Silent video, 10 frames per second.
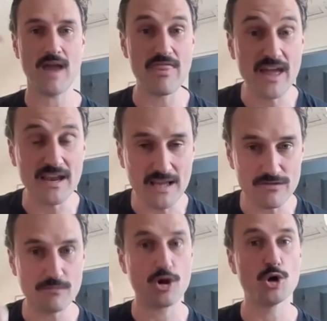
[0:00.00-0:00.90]
and then
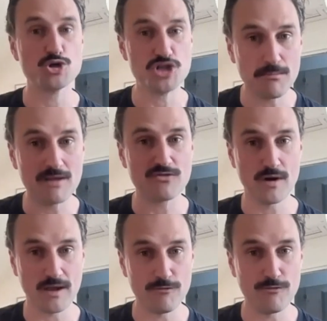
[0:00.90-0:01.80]
give them coaching,
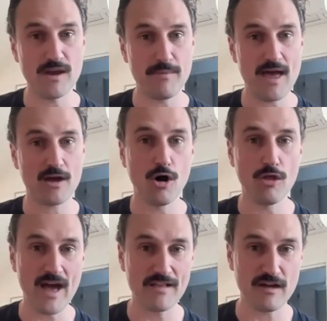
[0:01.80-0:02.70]
mentoring, and feedback
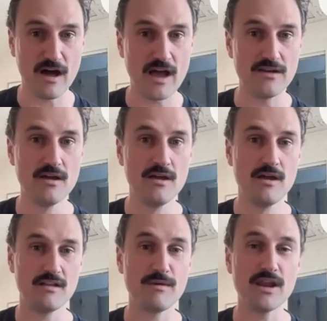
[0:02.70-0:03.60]
on that side,
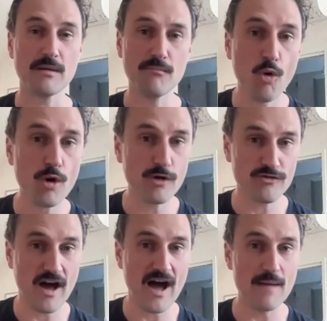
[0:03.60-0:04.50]
and spending more of your
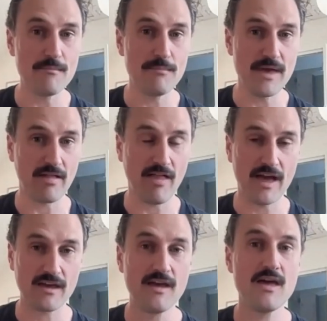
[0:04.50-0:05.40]
time being
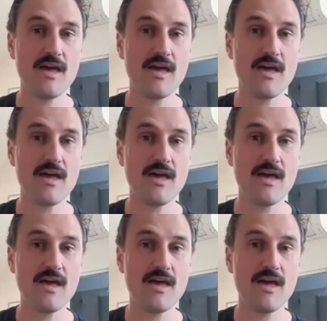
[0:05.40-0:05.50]
like,